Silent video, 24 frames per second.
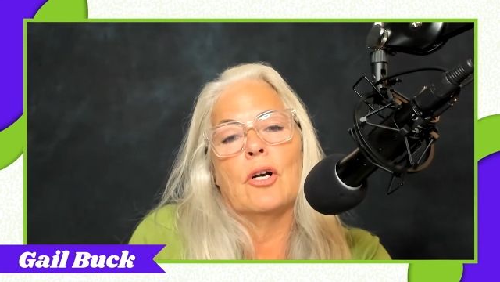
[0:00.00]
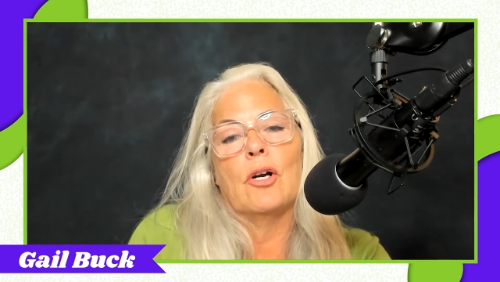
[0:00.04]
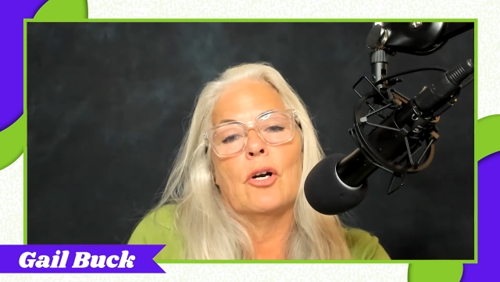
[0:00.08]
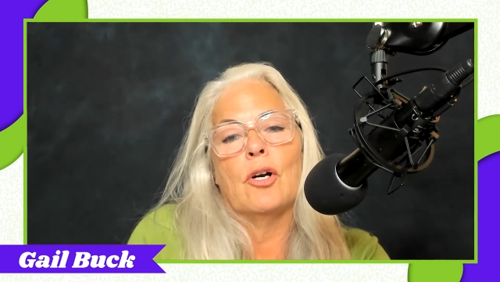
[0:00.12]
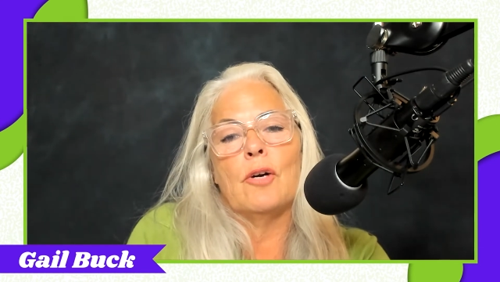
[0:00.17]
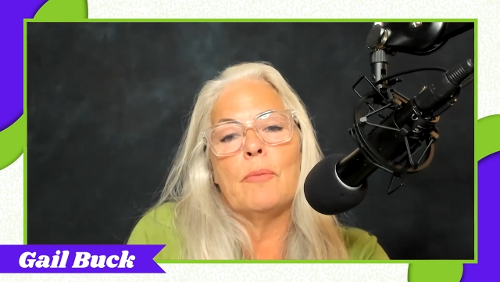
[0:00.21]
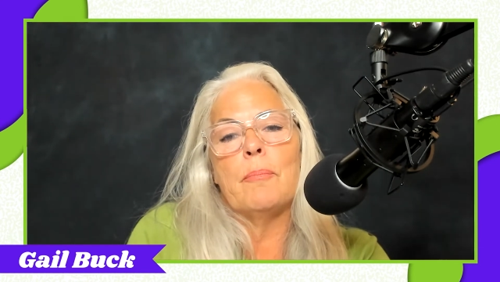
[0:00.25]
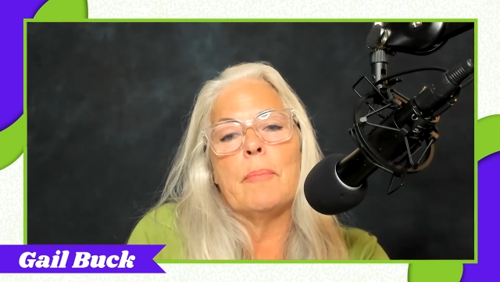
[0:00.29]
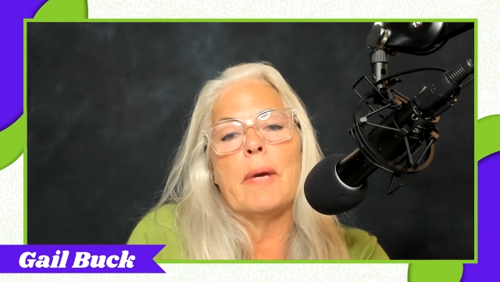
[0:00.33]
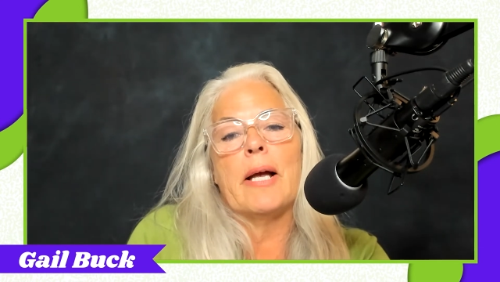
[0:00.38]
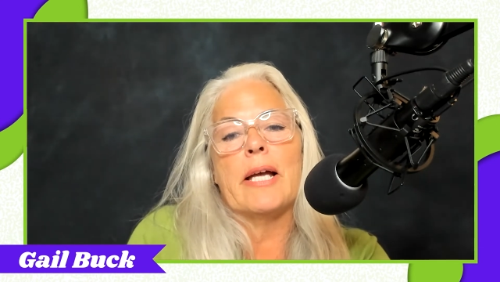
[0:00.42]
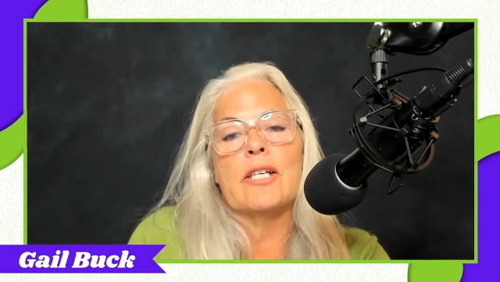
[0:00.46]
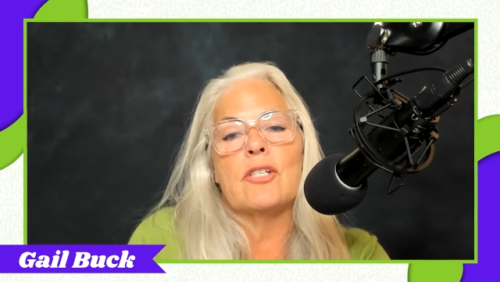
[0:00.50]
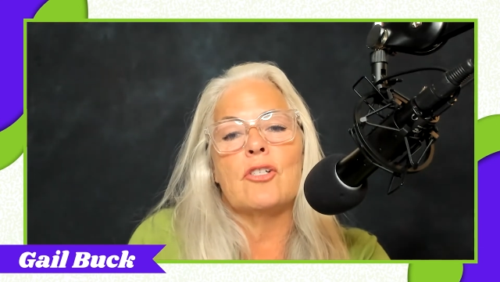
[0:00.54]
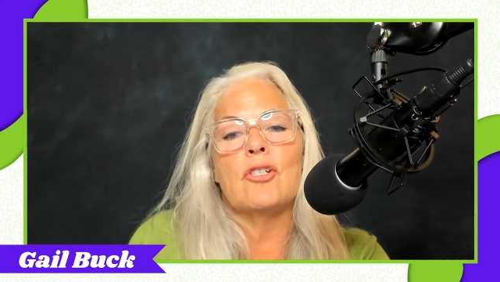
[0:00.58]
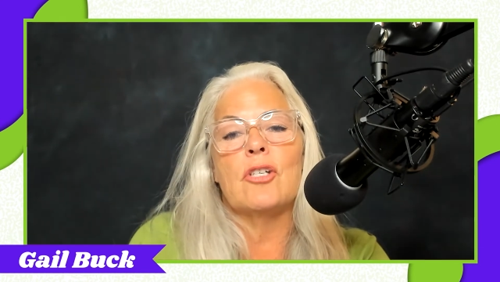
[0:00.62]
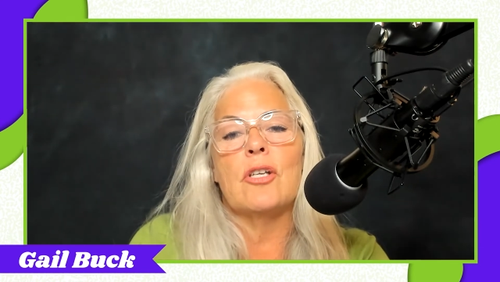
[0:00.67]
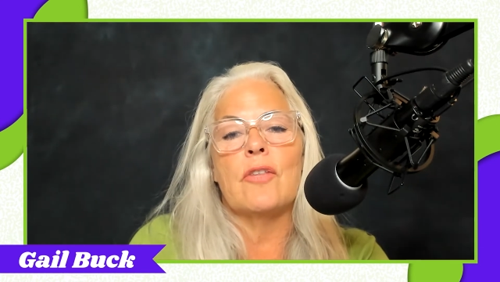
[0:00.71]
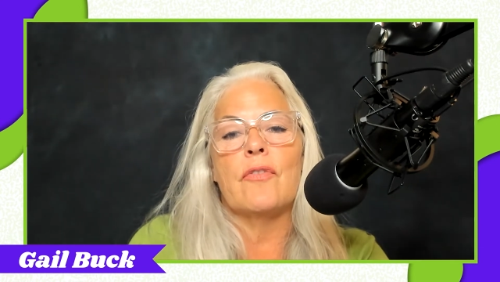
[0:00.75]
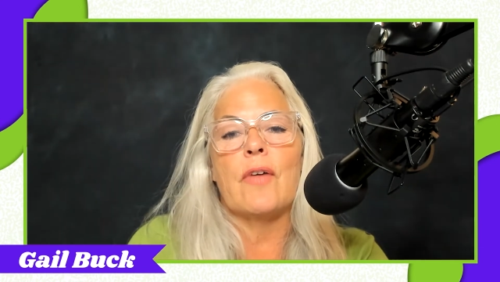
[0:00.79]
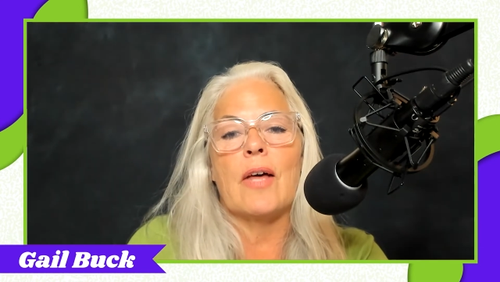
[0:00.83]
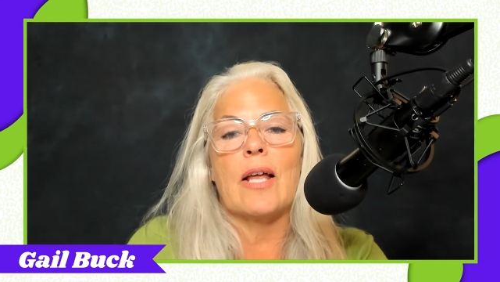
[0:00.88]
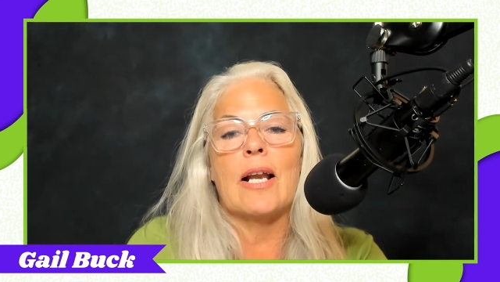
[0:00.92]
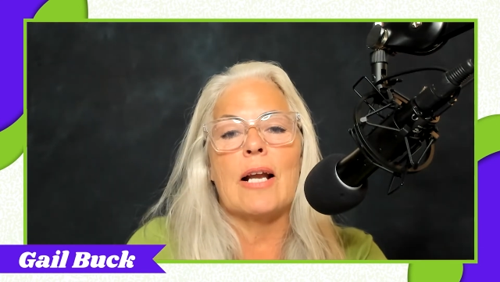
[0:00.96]
her mind,
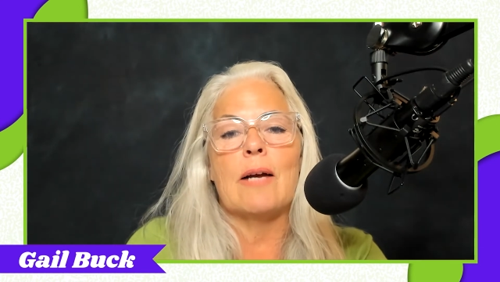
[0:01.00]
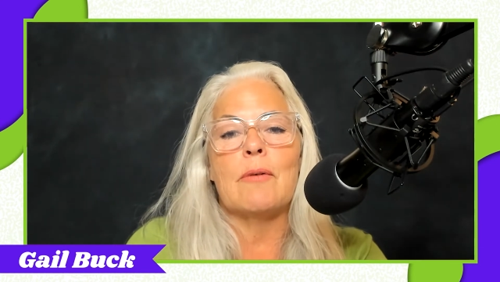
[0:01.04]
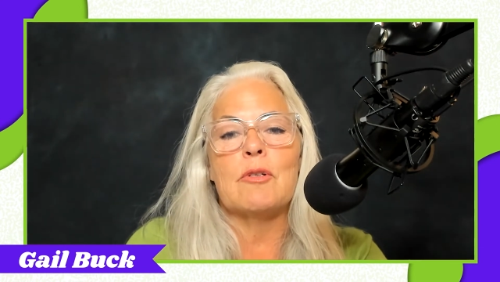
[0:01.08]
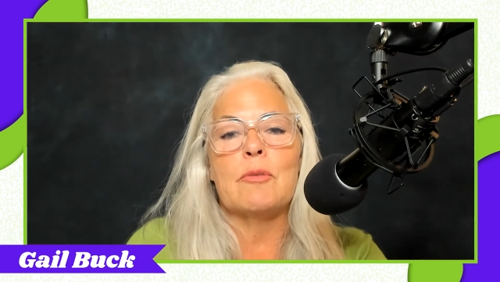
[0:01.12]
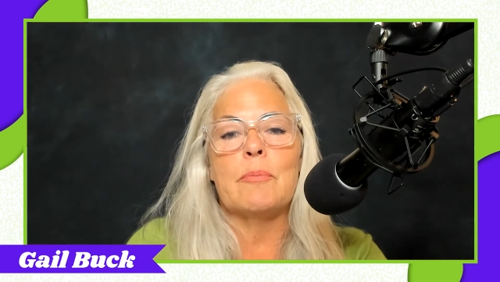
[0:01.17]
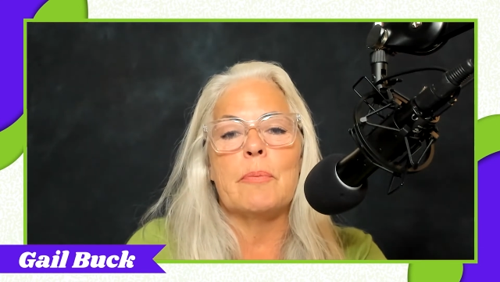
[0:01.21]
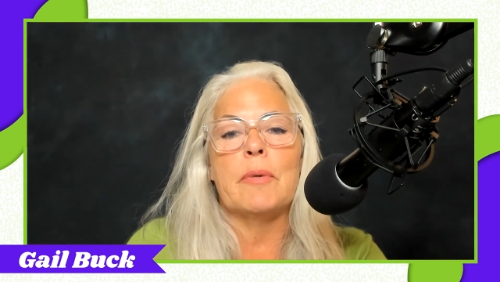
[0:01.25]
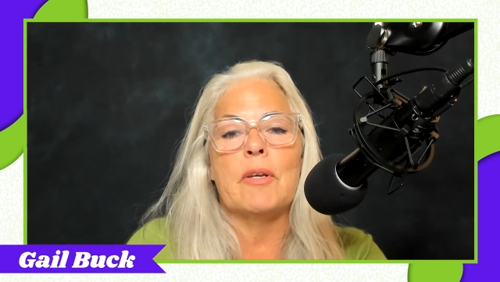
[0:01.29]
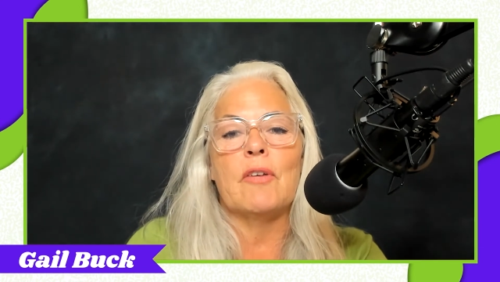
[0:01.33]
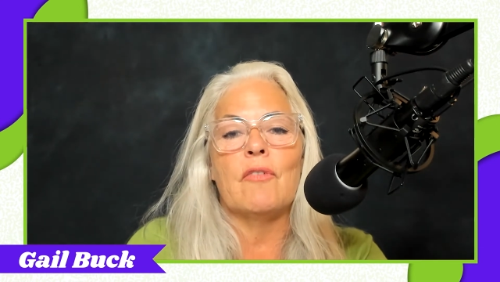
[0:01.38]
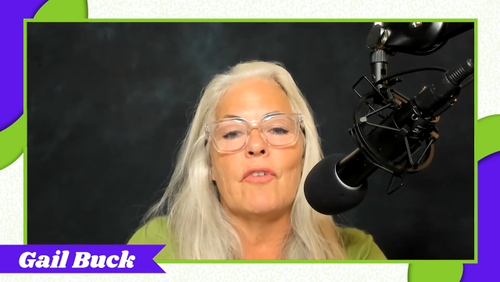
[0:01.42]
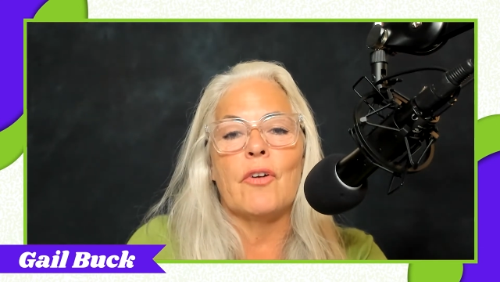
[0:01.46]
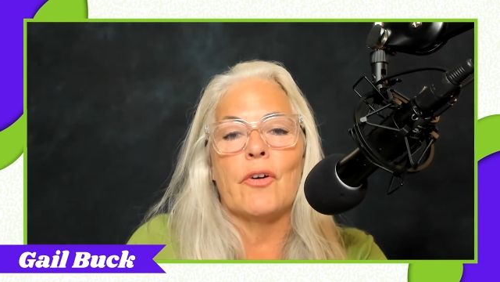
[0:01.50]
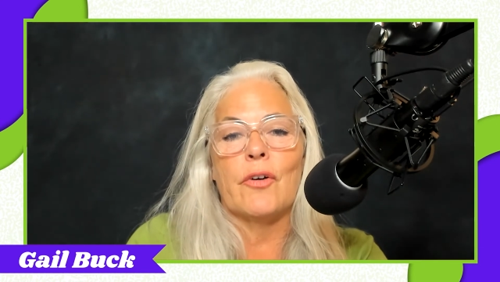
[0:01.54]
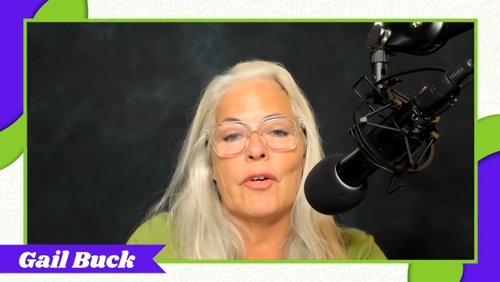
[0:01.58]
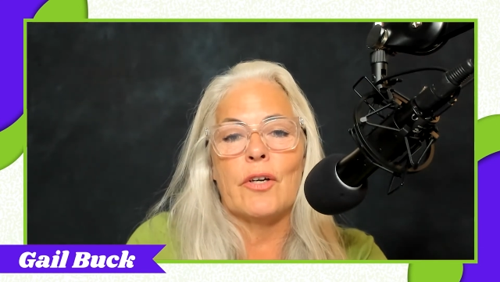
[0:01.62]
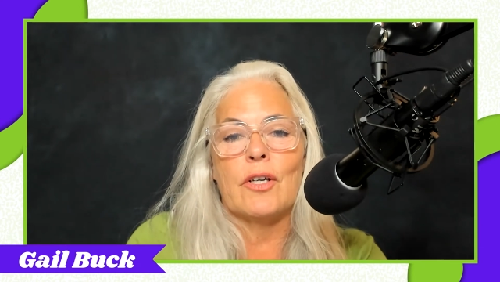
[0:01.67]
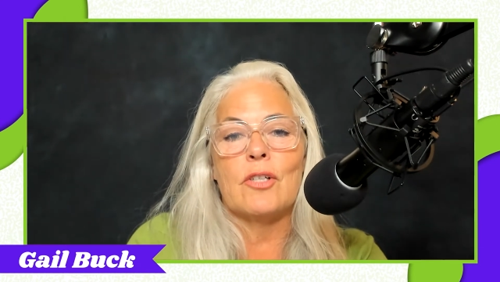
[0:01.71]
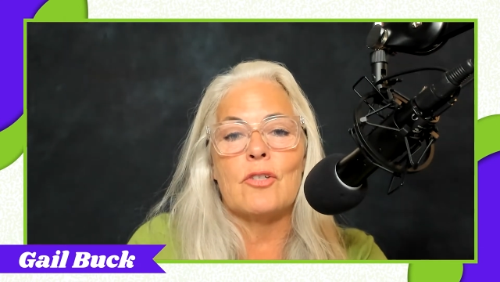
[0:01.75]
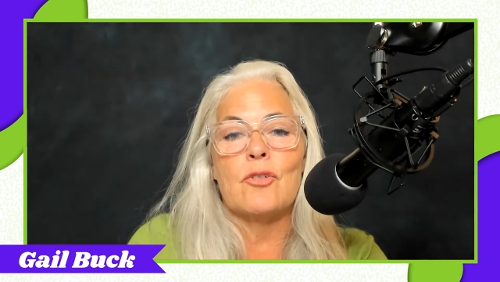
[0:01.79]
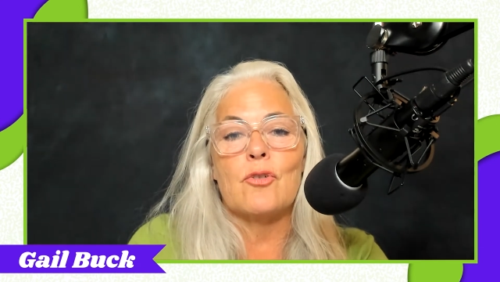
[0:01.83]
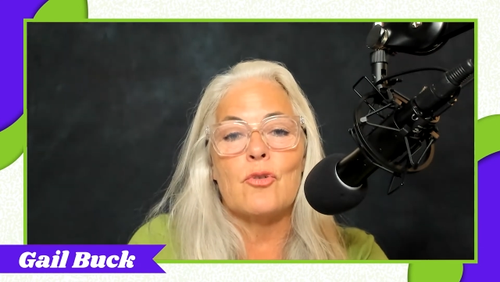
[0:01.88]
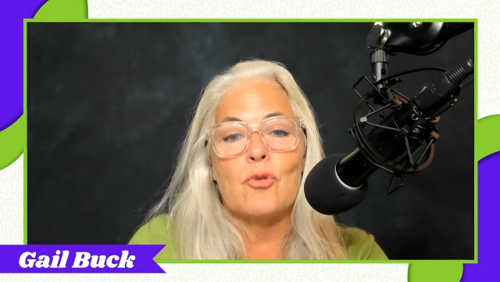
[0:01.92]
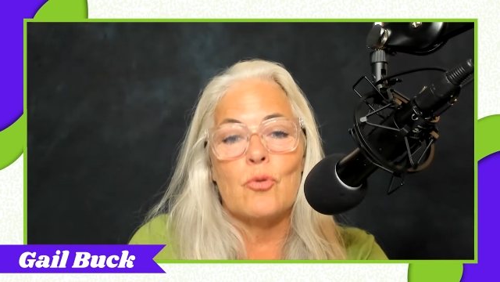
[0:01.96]
she thought I was being very
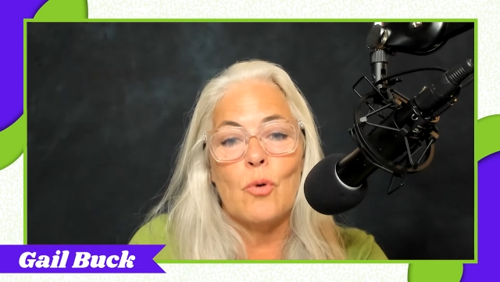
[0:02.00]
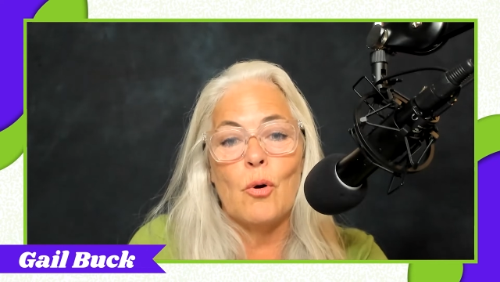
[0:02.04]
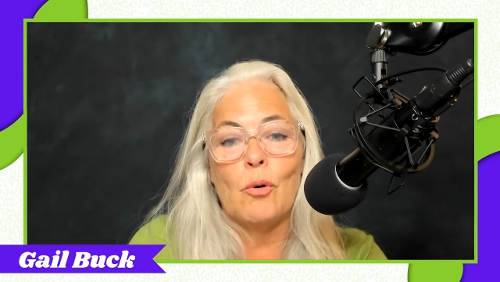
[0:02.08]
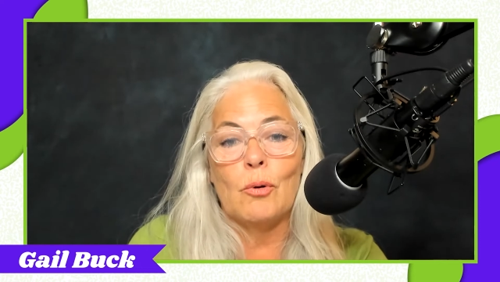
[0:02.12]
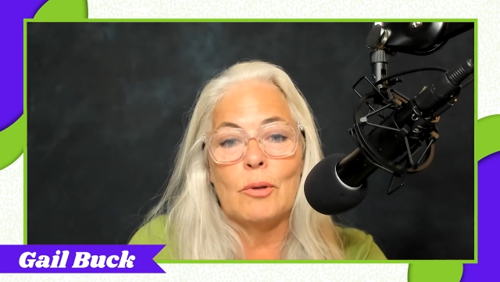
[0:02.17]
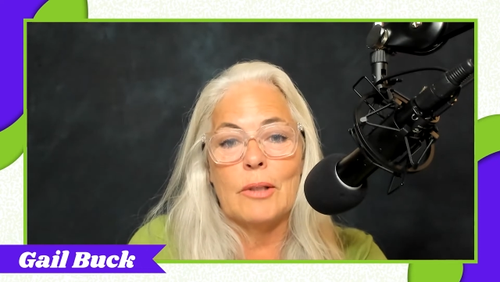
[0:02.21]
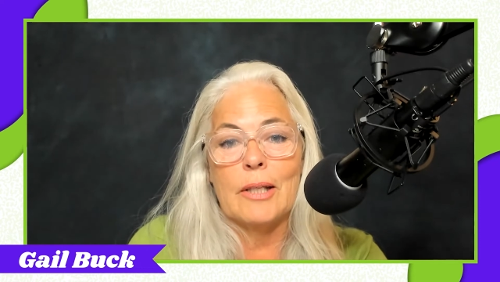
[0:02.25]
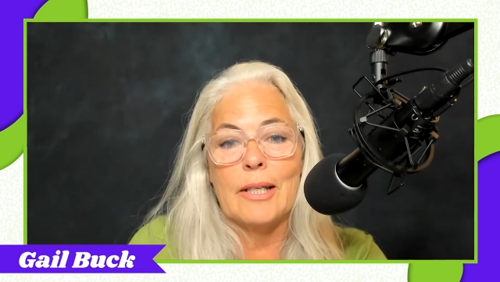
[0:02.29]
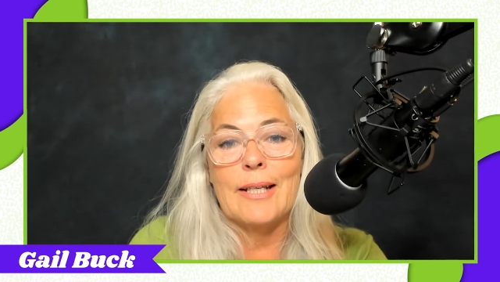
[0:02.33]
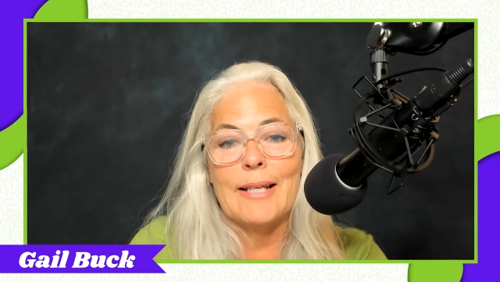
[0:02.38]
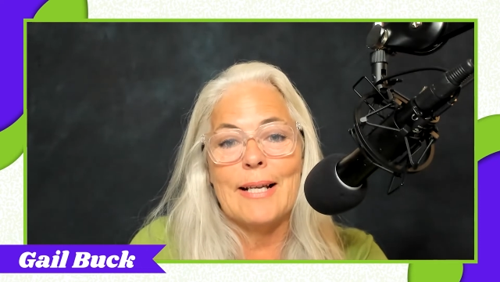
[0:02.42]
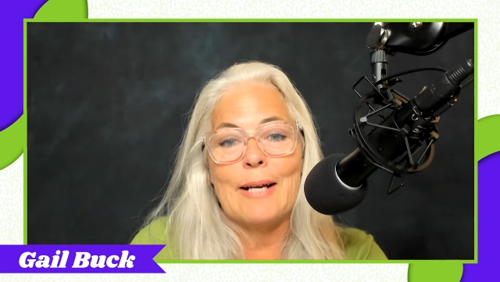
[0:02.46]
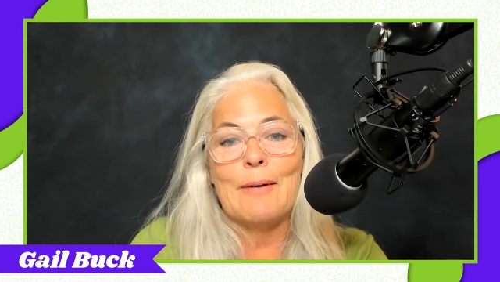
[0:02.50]
controlling